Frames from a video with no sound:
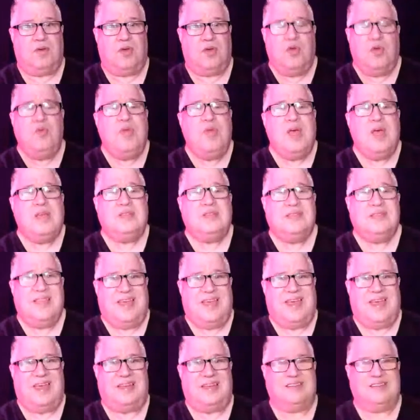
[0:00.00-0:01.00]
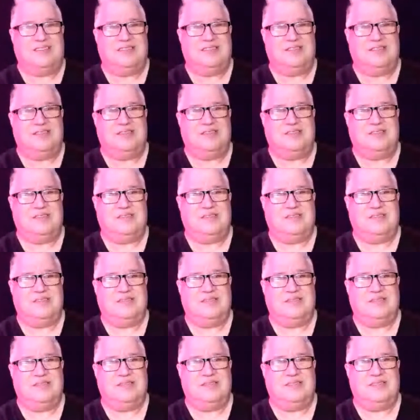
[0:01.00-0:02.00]
Who does that?
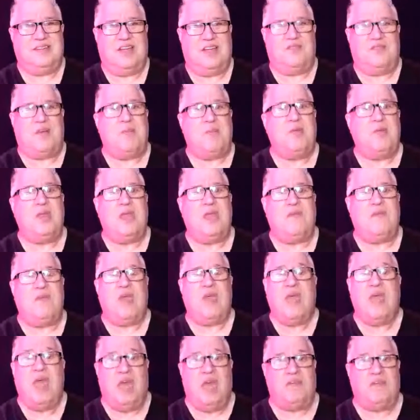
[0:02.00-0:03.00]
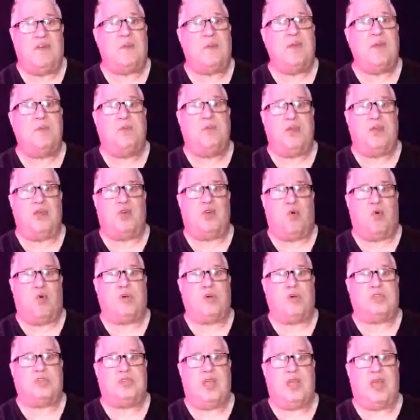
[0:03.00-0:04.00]
If I'm going to put a
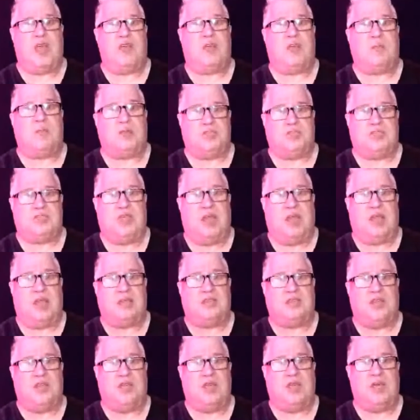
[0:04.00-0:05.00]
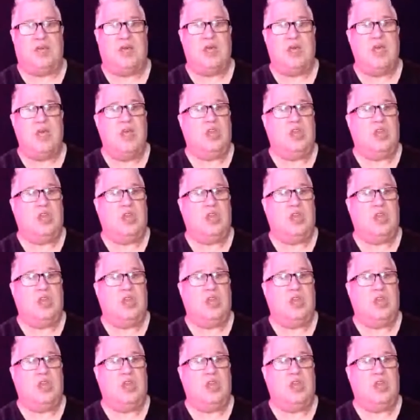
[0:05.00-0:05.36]
course together, I'm going to sell it to you.